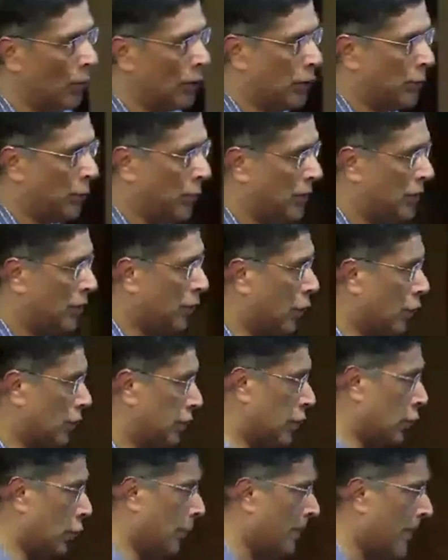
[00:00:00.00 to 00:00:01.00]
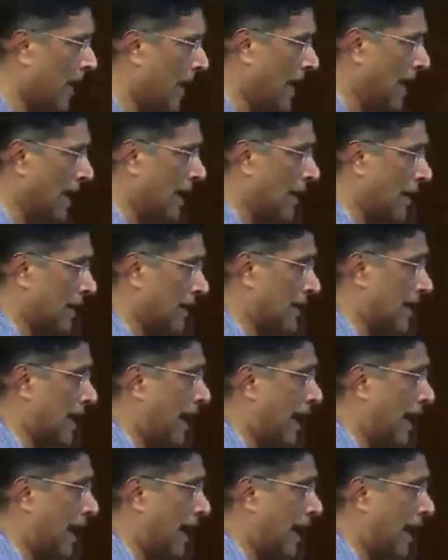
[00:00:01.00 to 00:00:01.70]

which, which also uh,